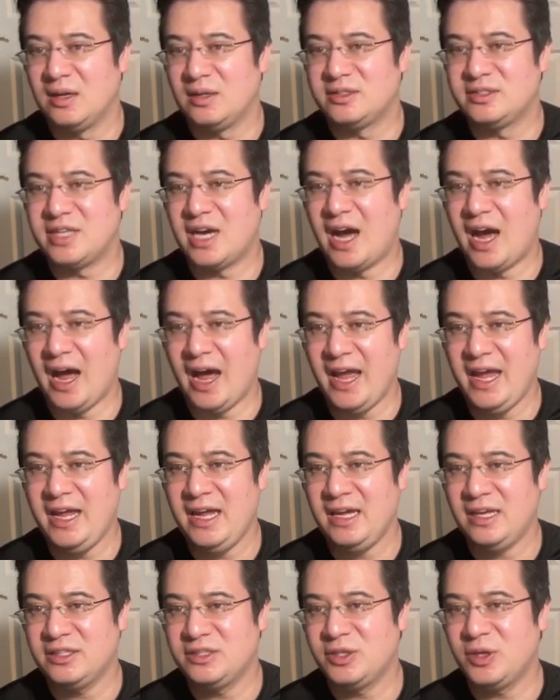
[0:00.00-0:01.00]
tie
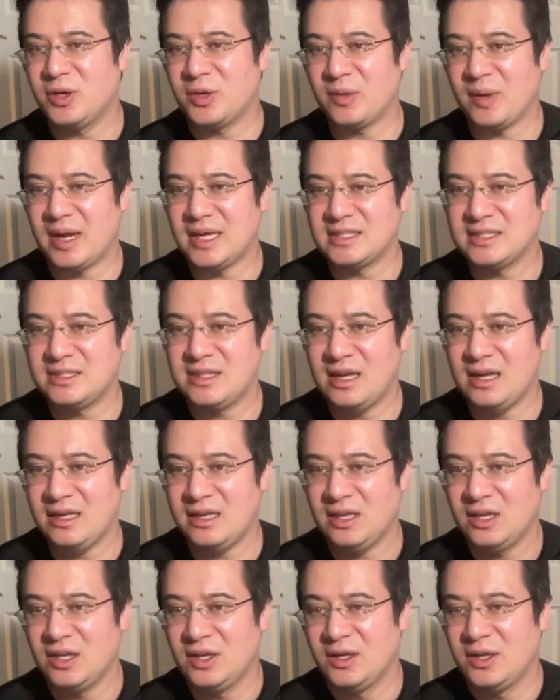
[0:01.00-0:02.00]
to a Grass
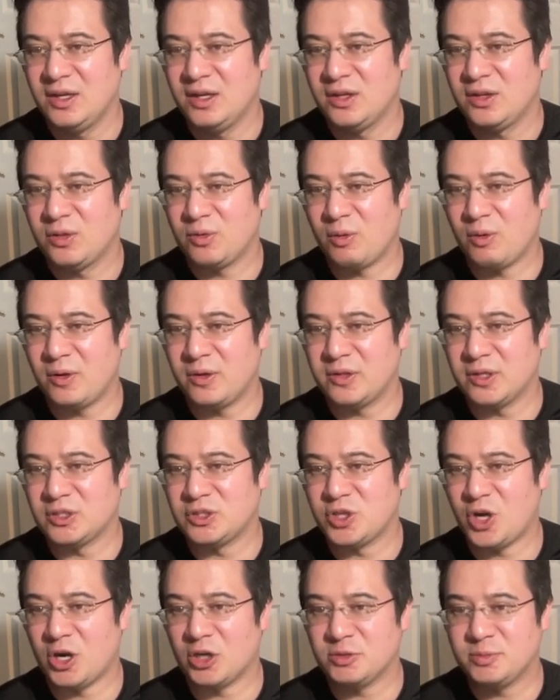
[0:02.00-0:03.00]
Knot, throw on the
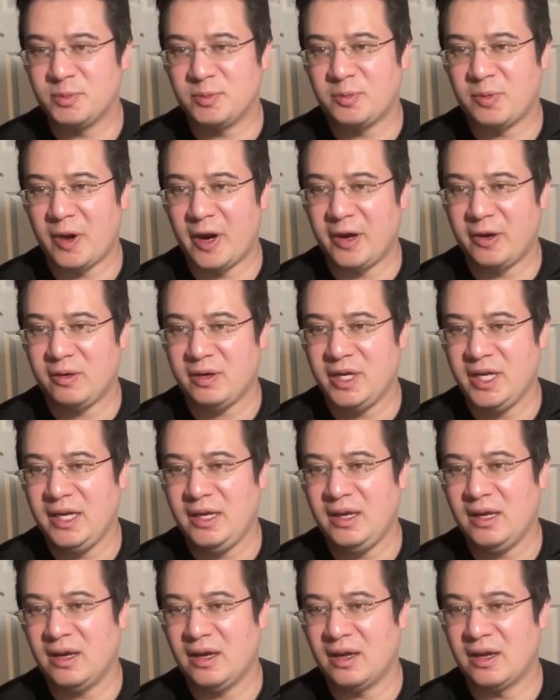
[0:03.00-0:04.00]
Charge Move
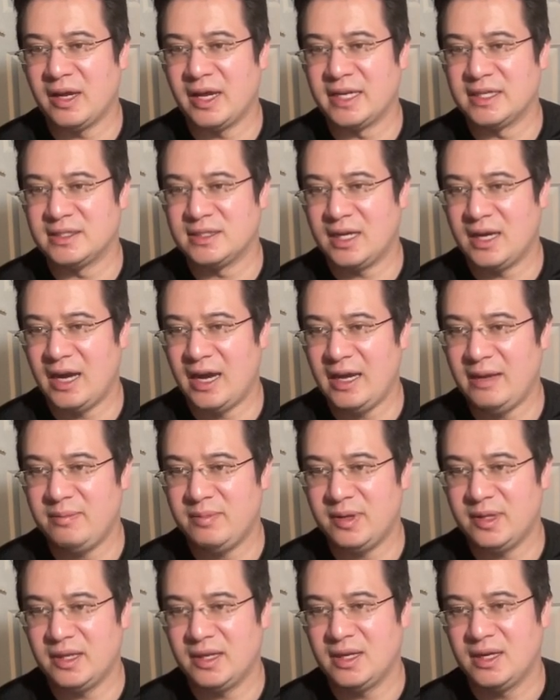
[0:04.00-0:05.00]
Priority and tie,
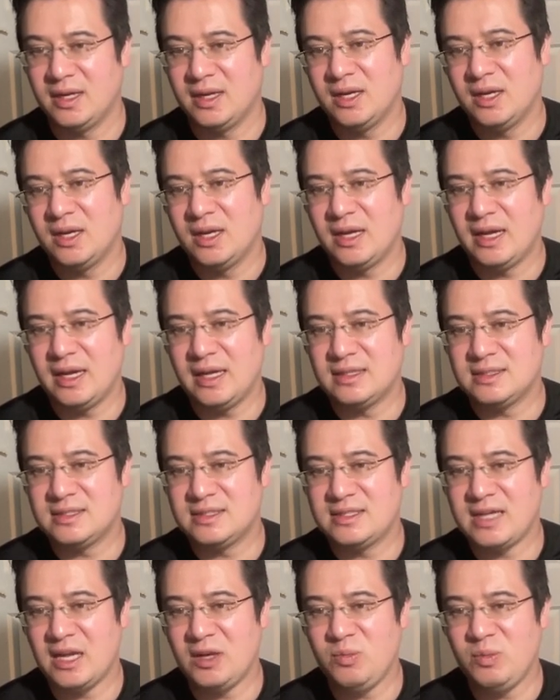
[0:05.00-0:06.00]
but
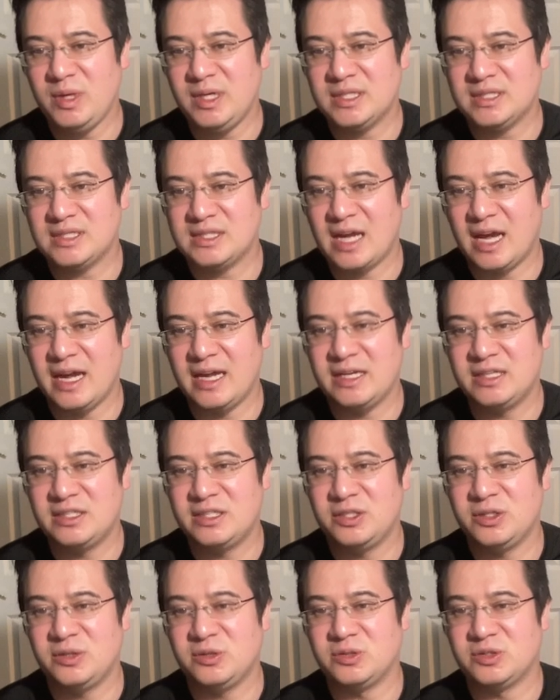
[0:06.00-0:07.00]
instead we decide
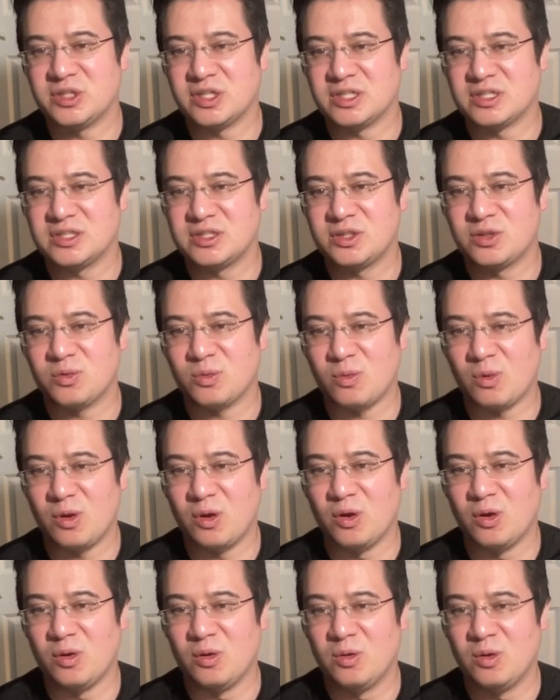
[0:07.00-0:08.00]
to just
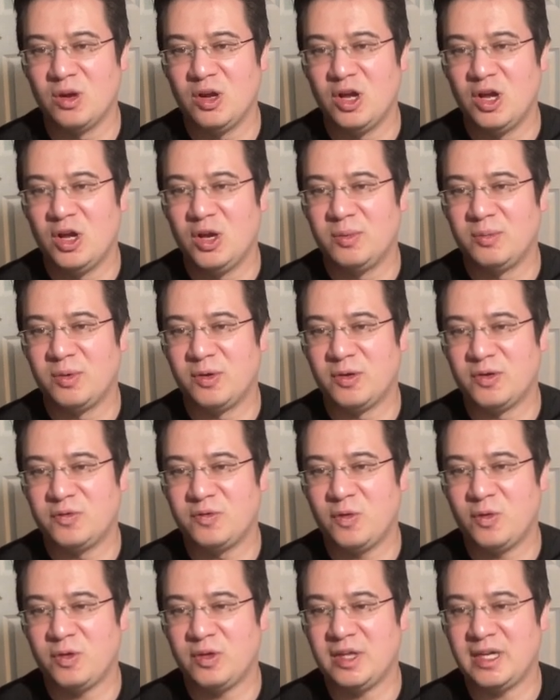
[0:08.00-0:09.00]
throw
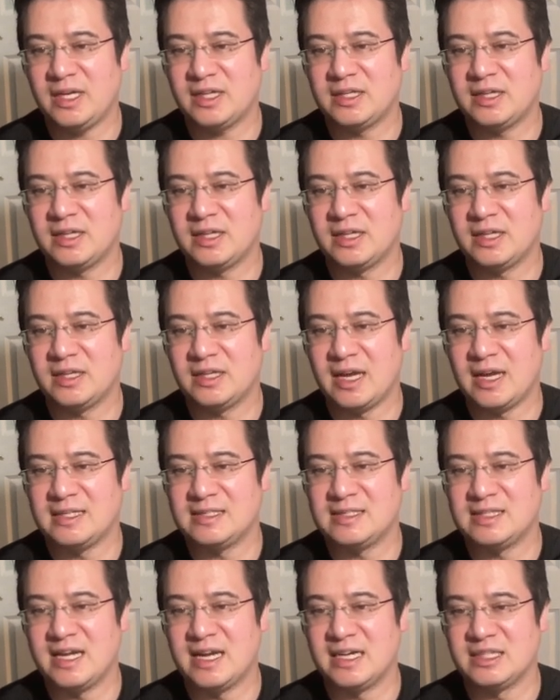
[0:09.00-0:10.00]
before they get to the Night
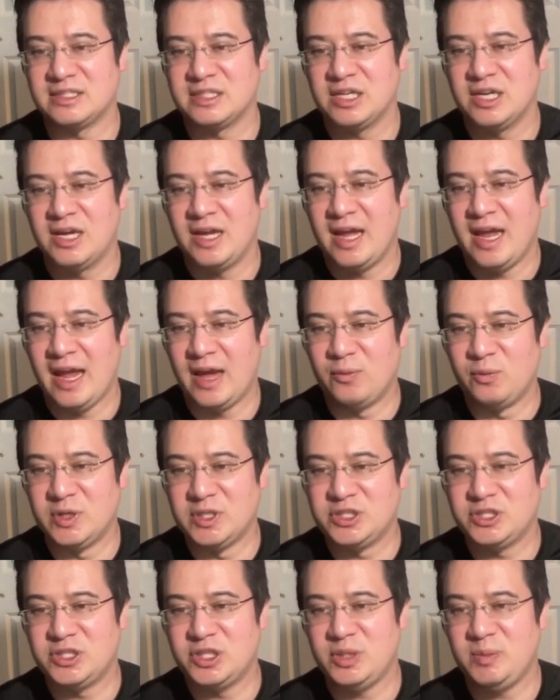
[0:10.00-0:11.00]
Slash. And we
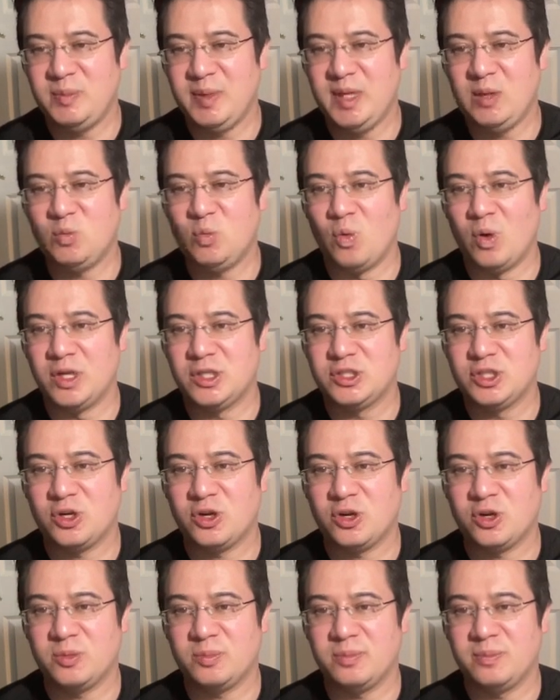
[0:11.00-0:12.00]
should be one
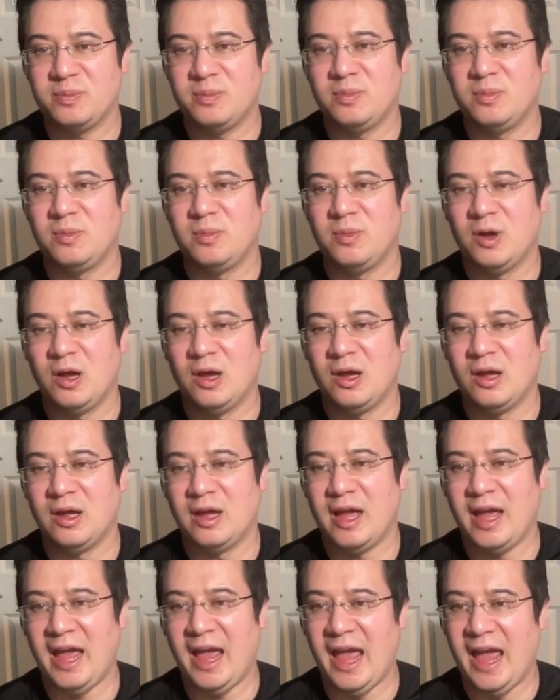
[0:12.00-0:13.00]
turn
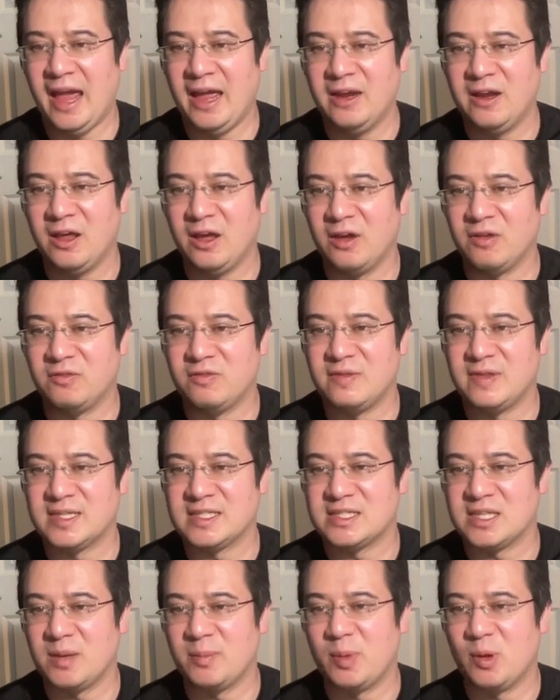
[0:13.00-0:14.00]
ahead of
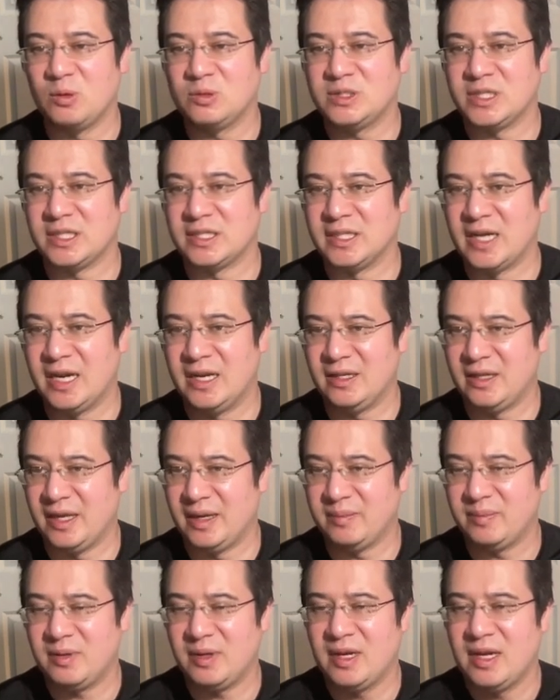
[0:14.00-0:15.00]
this opposing
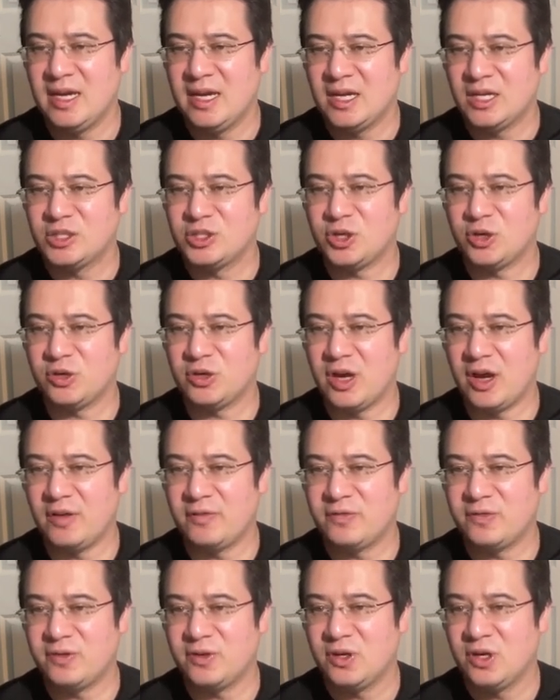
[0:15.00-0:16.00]
Annihilate. Sure
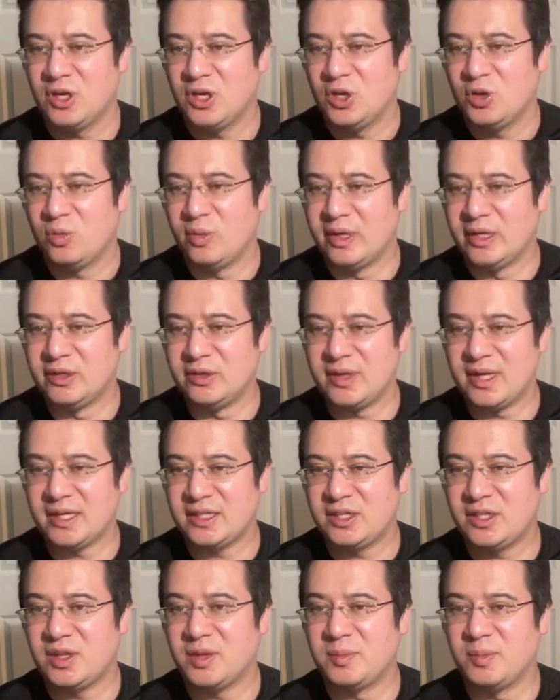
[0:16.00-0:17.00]
enough, we do get
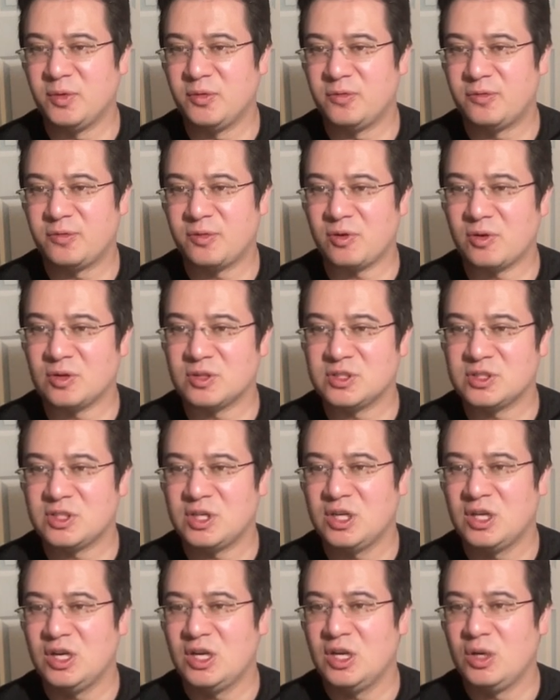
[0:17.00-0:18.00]
to the move first.
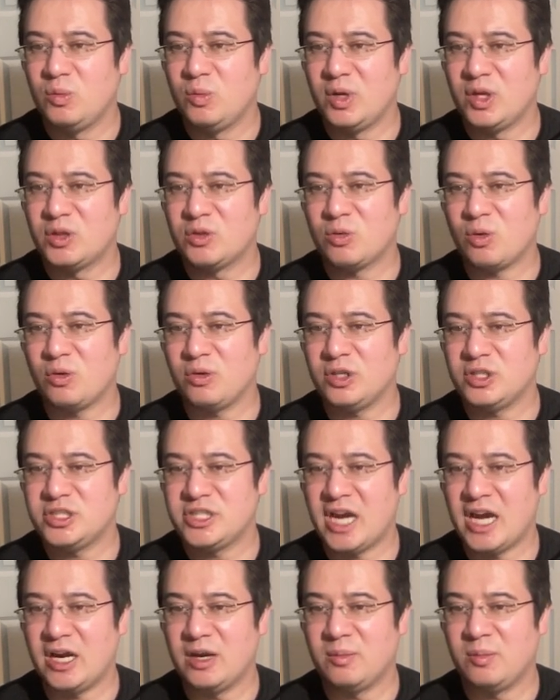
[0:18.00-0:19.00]
We throw the
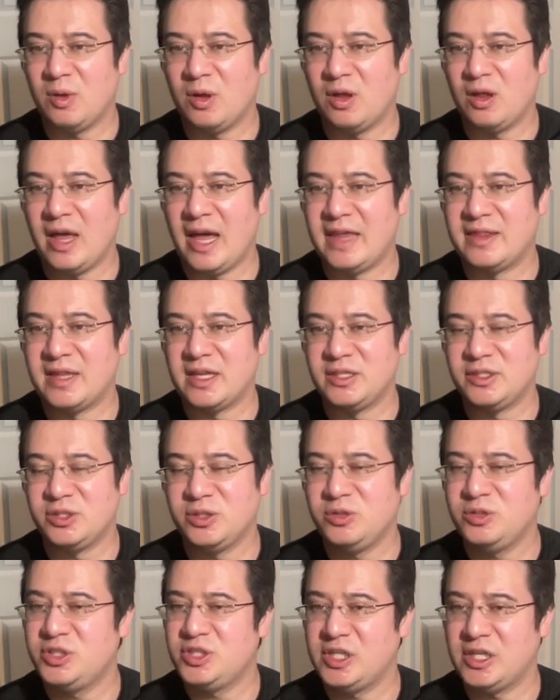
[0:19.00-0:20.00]
Shadow Ball, and they
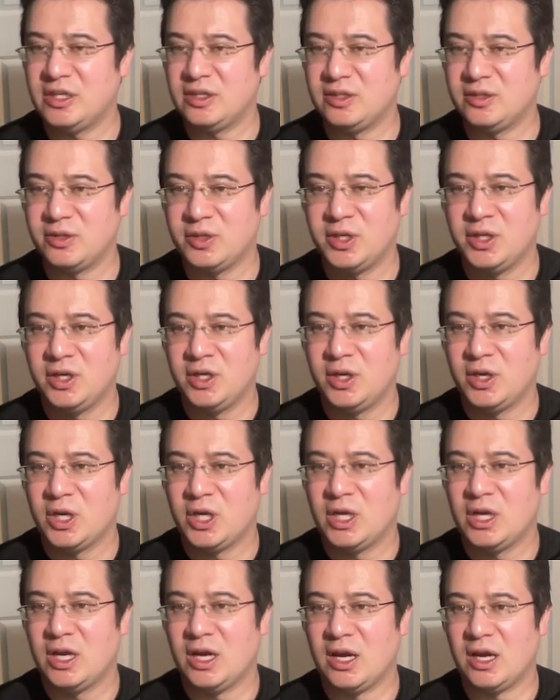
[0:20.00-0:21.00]
do shield,
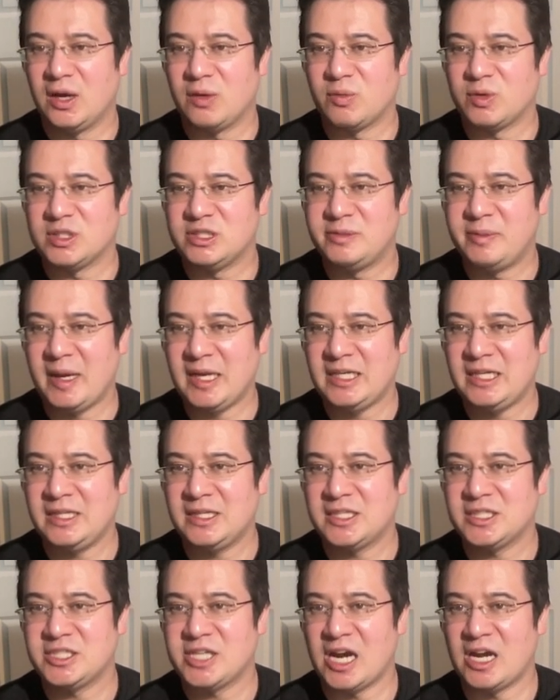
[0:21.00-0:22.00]
respecting
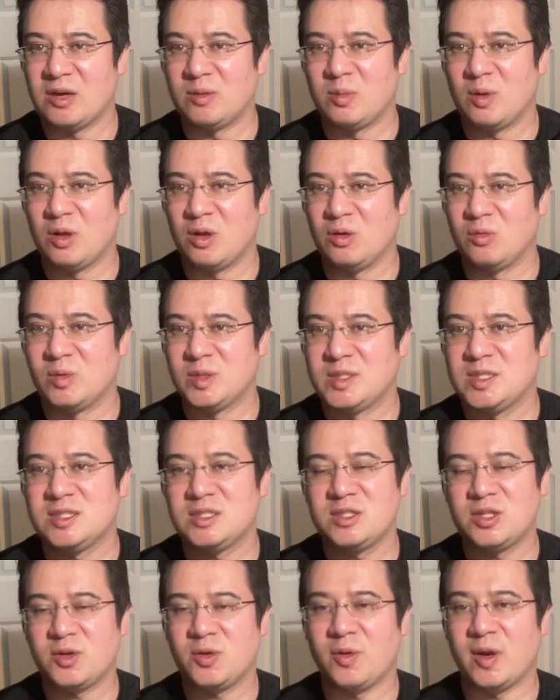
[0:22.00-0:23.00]
the Shadow Ball, which
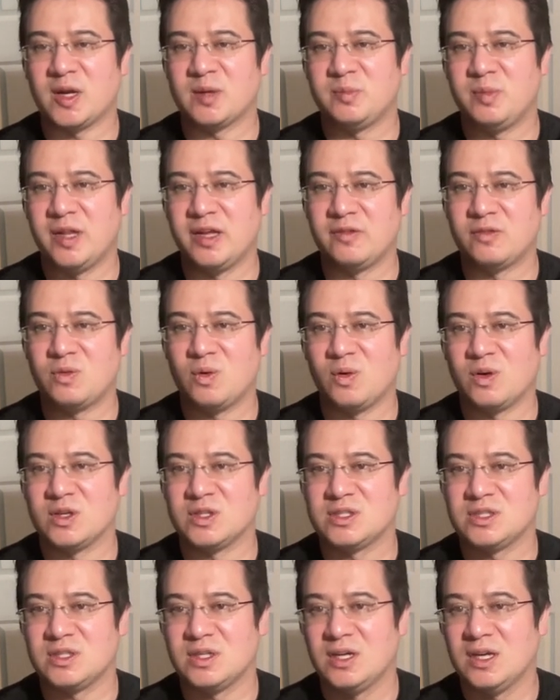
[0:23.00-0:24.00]
is the correct play, of
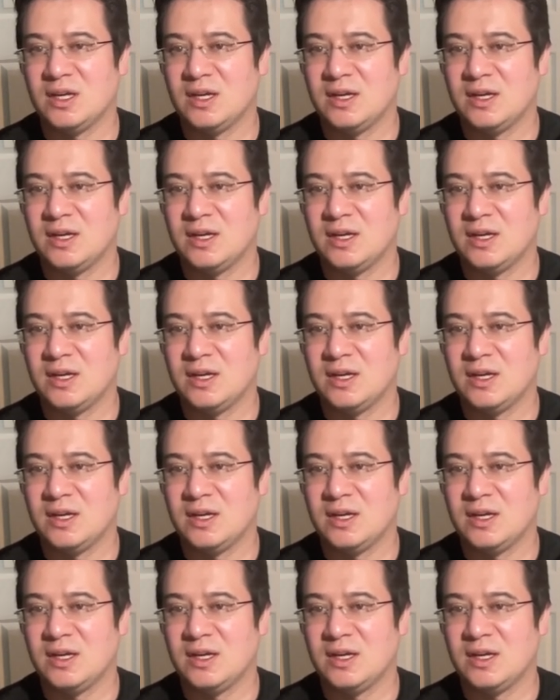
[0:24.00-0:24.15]
course.